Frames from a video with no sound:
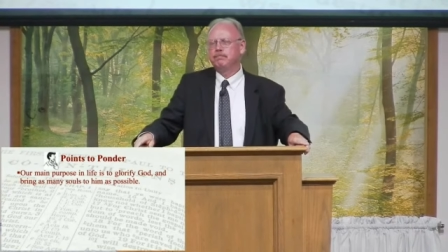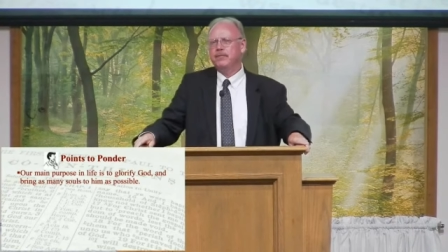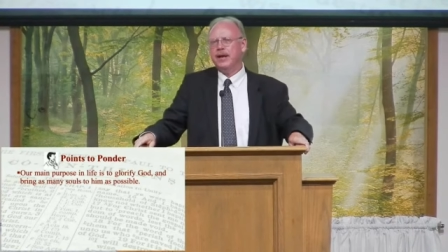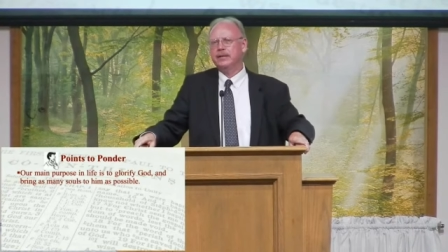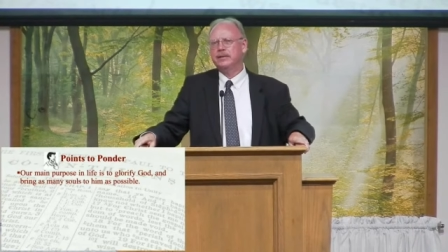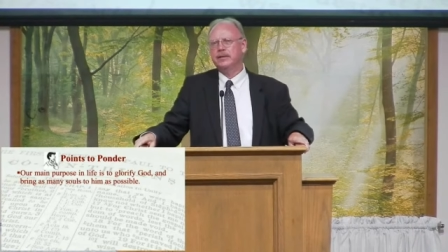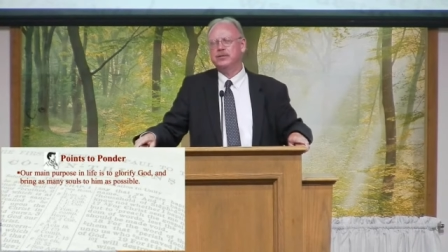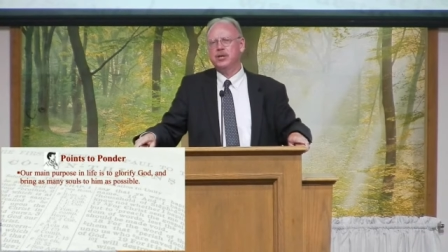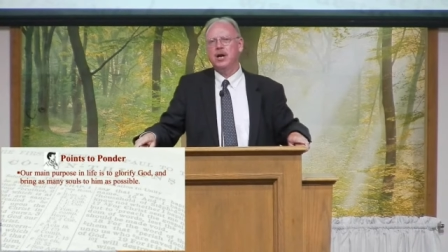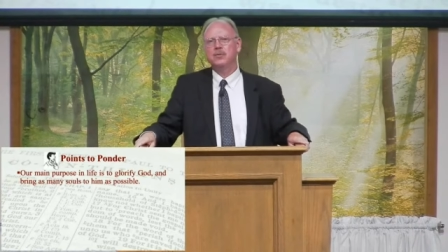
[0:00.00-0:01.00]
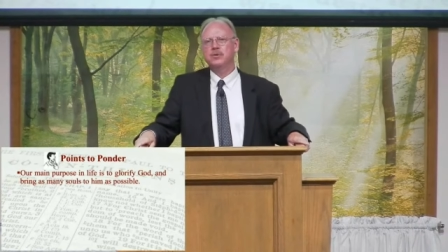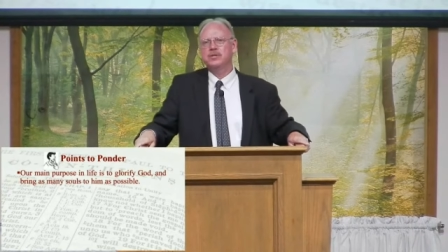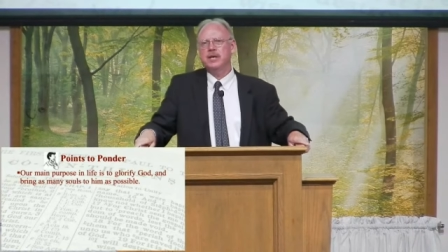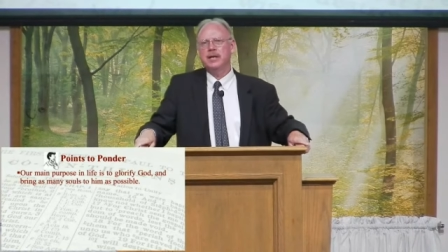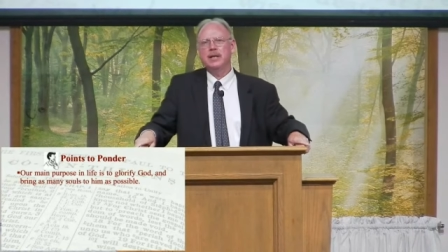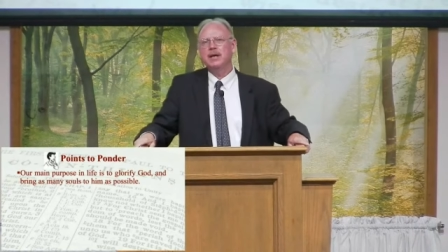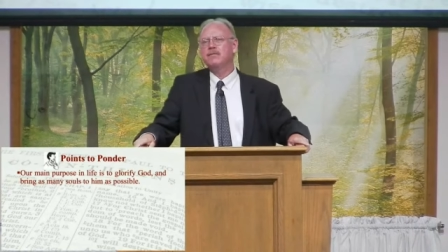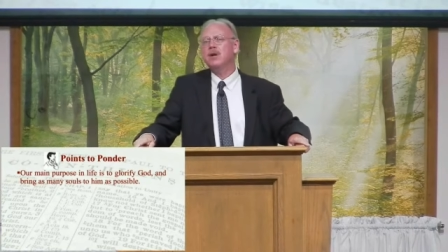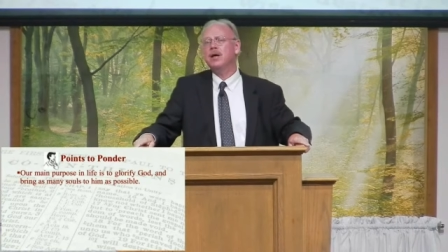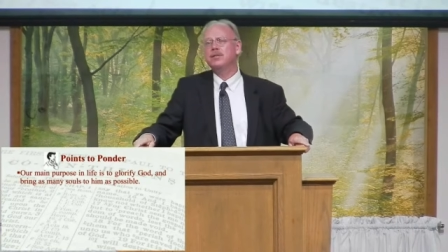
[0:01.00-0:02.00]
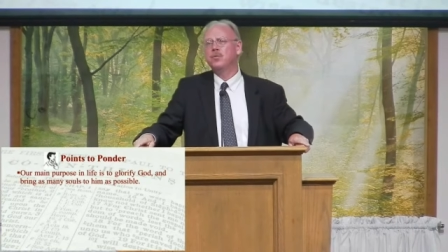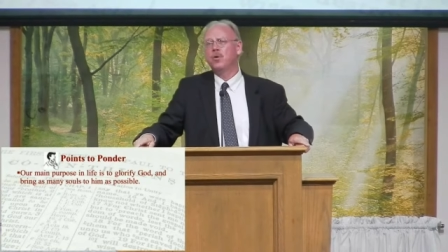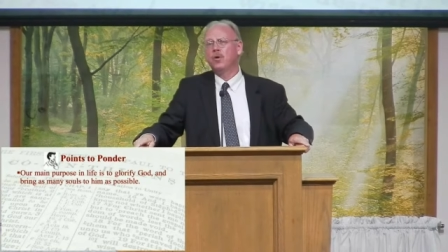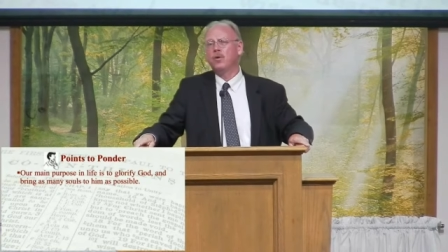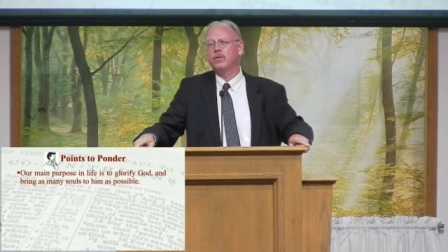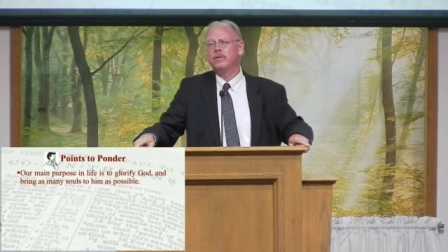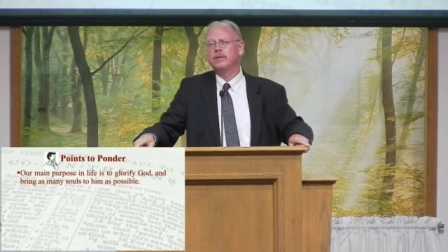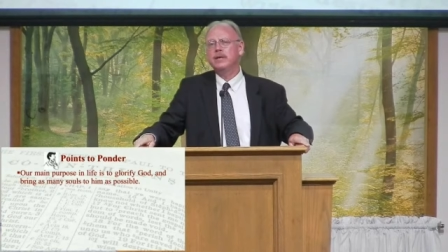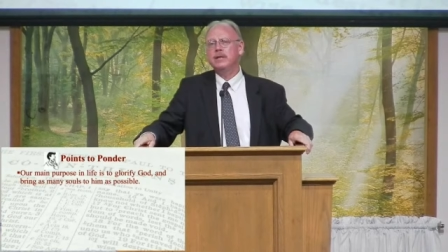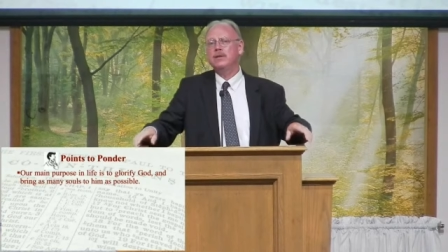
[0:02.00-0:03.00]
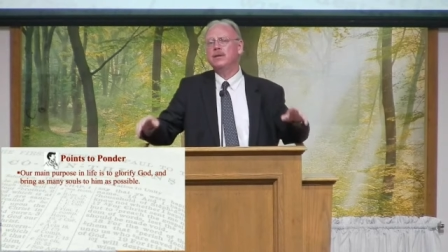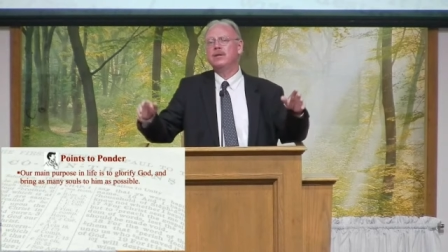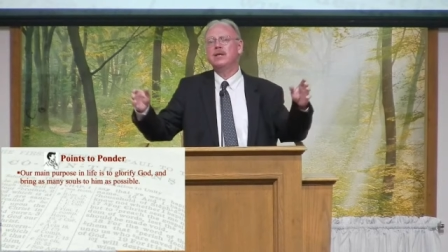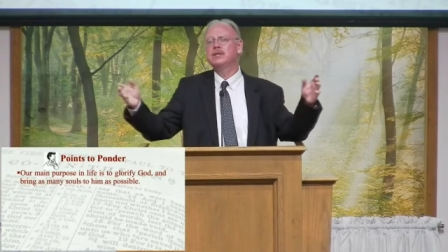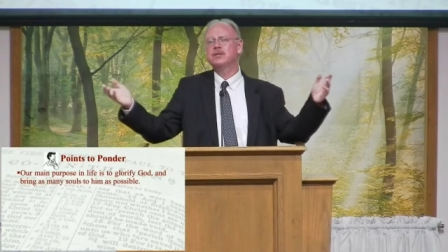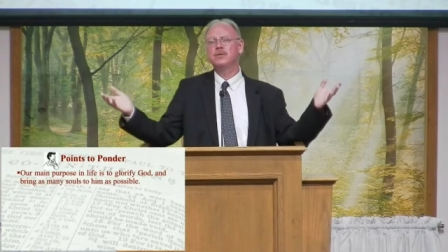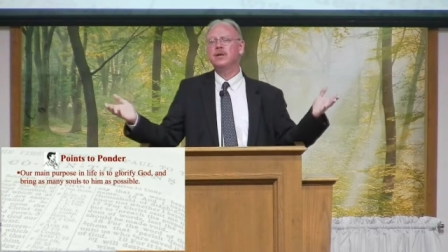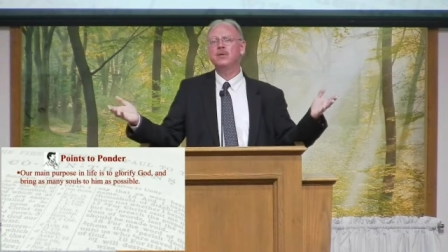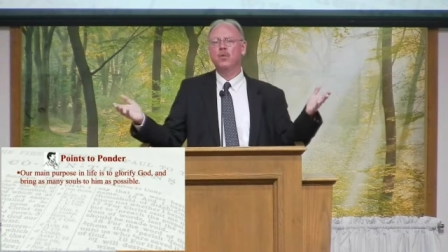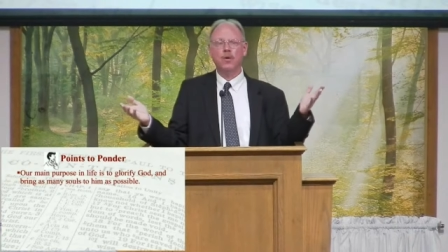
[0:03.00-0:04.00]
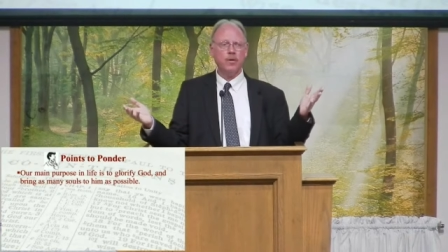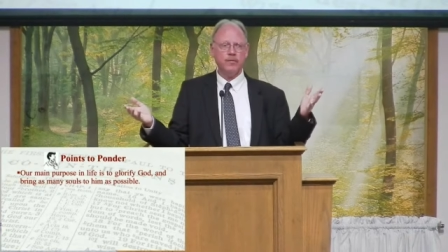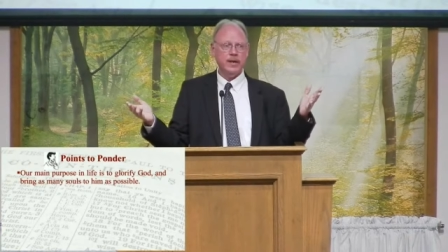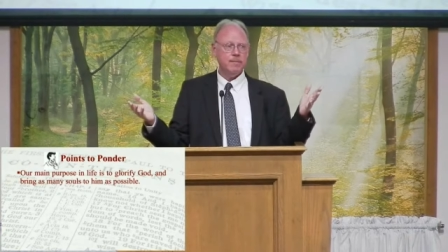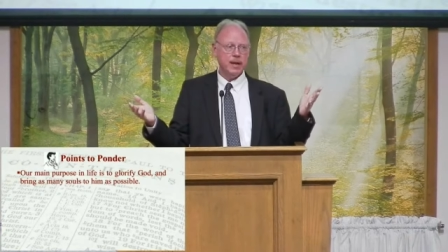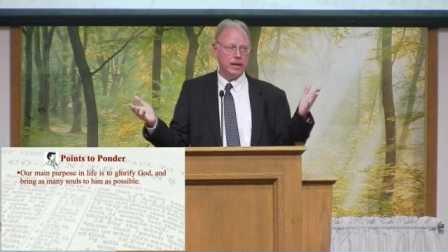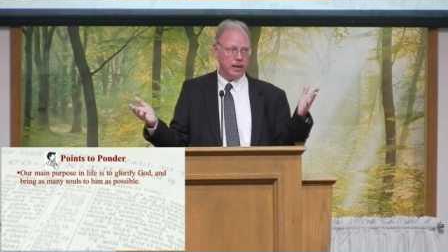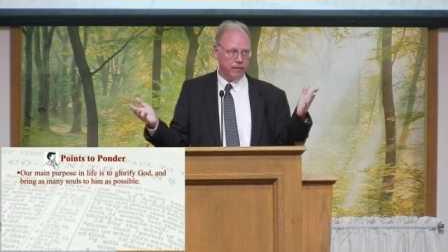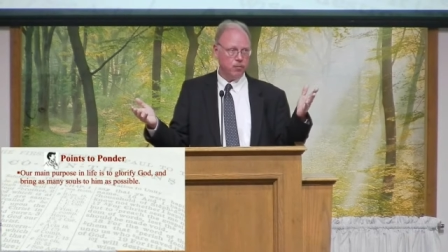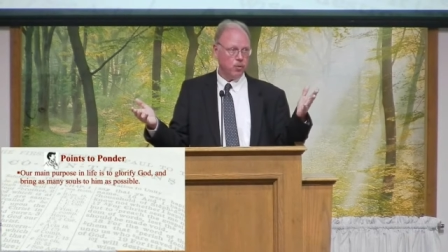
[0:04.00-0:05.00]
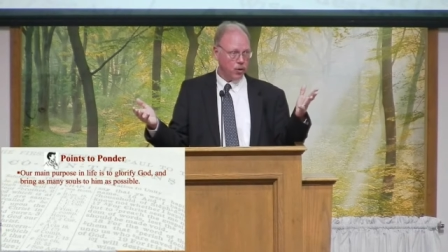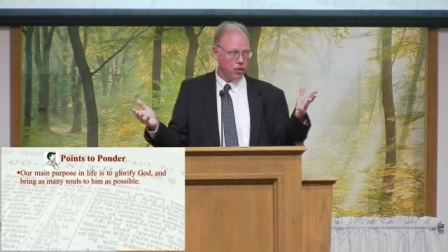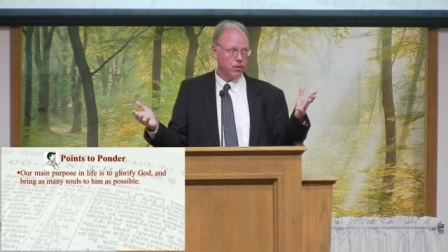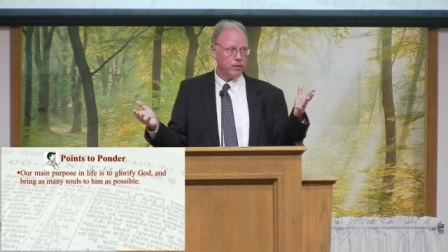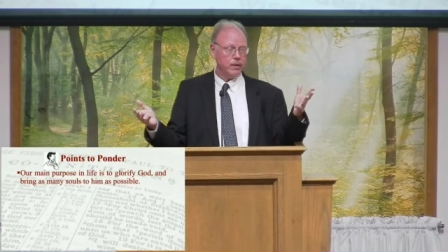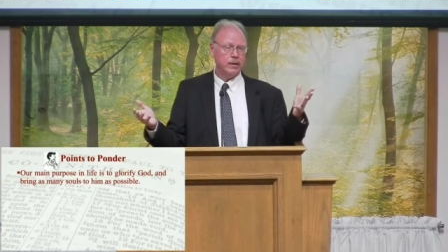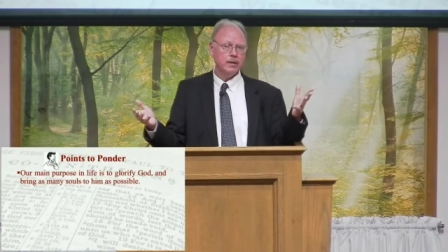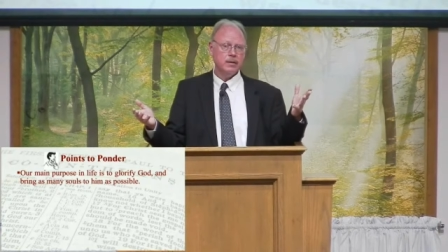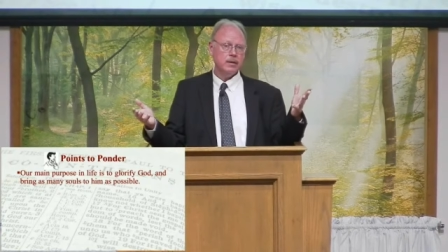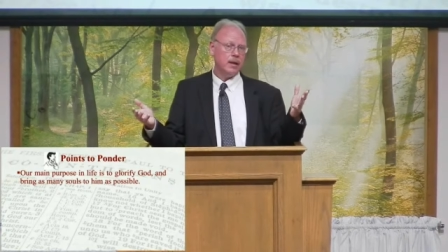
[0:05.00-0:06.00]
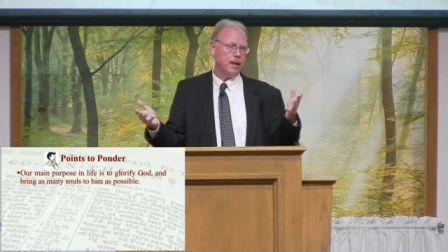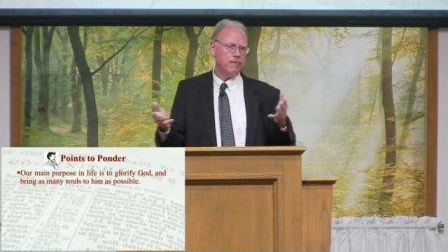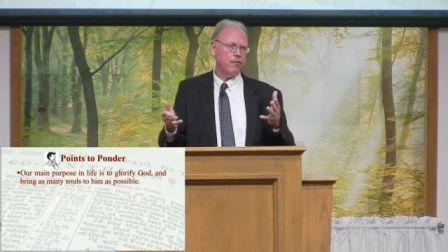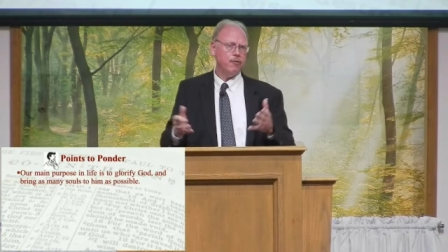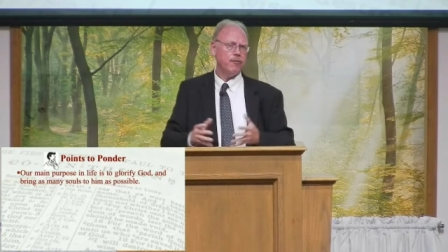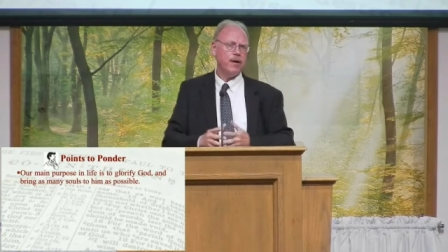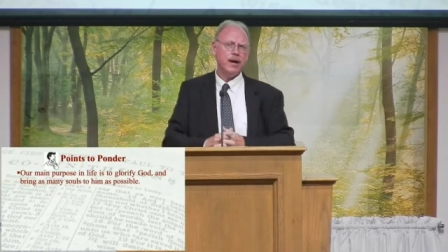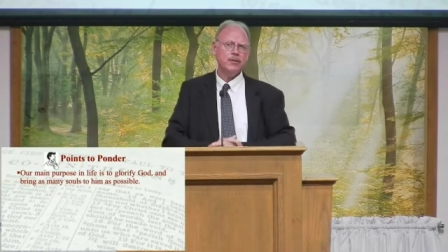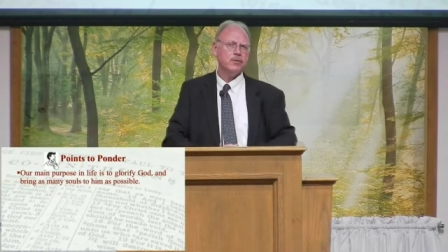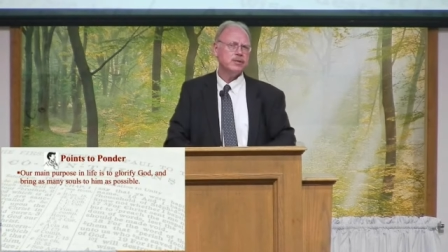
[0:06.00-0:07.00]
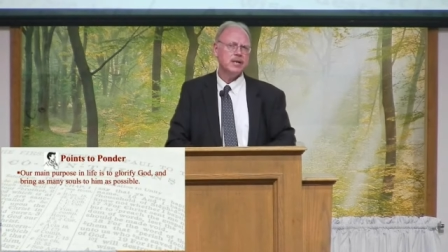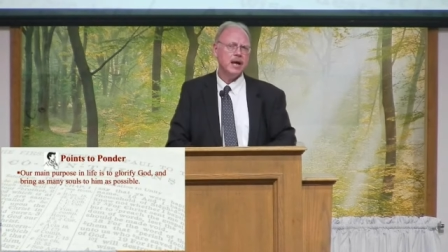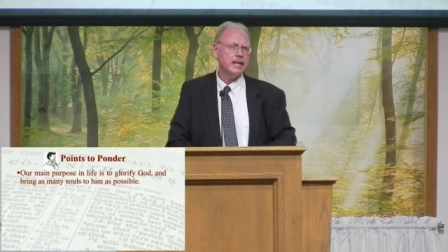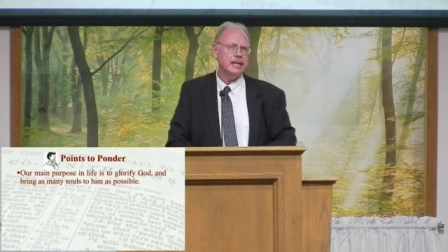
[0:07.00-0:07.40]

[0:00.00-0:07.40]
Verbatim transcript: In fact, uh, John would say, Love not the world, neither the things that are in the world. If any man love the world, the love of the Father is not